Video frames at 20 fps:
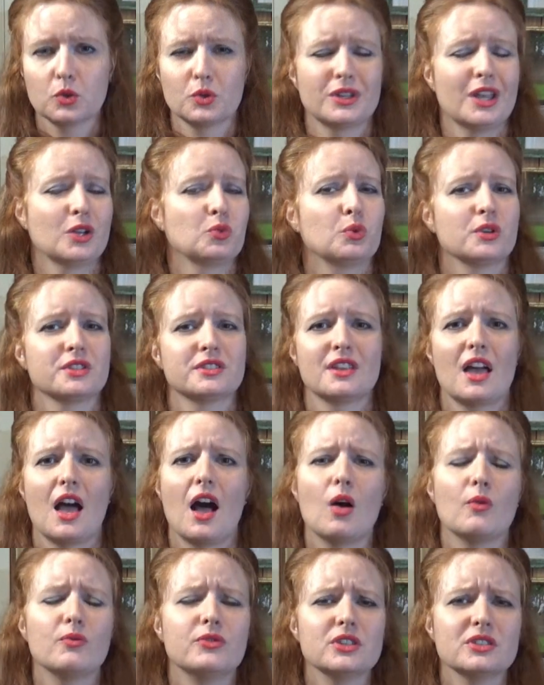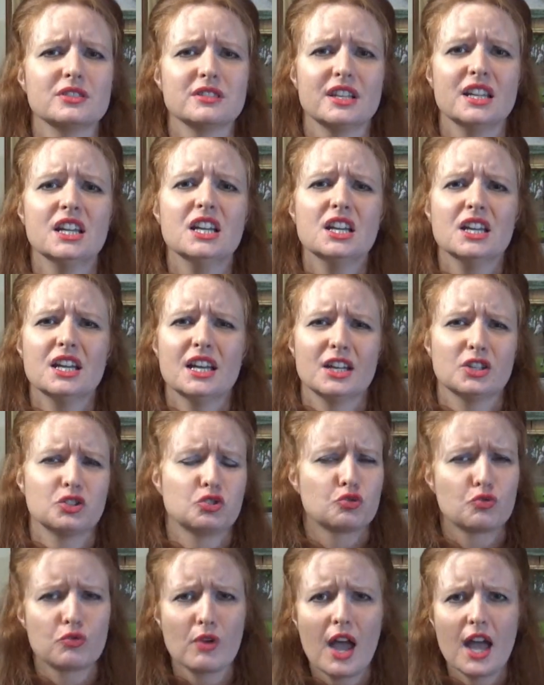That was obviously a
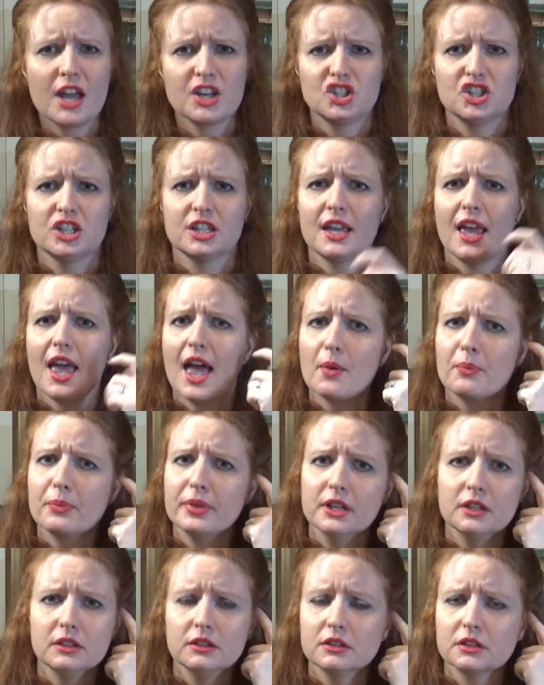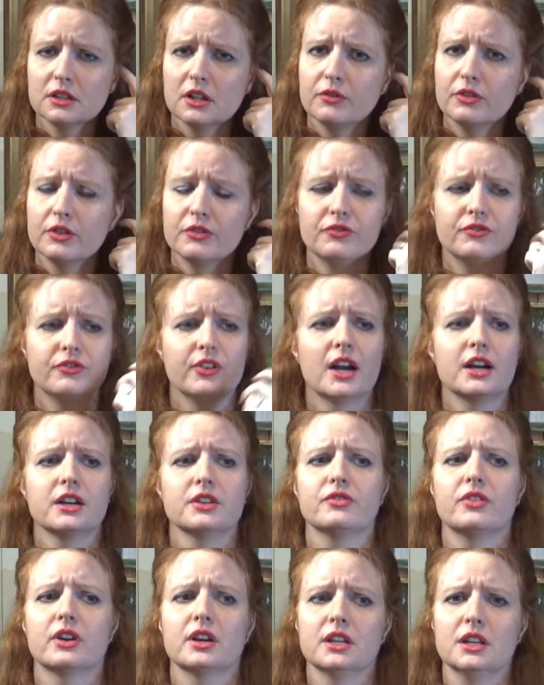tragic epilogue of a
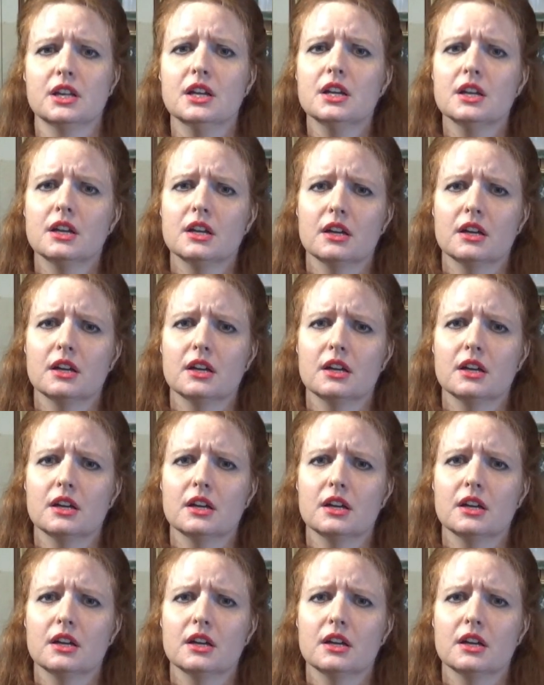very, very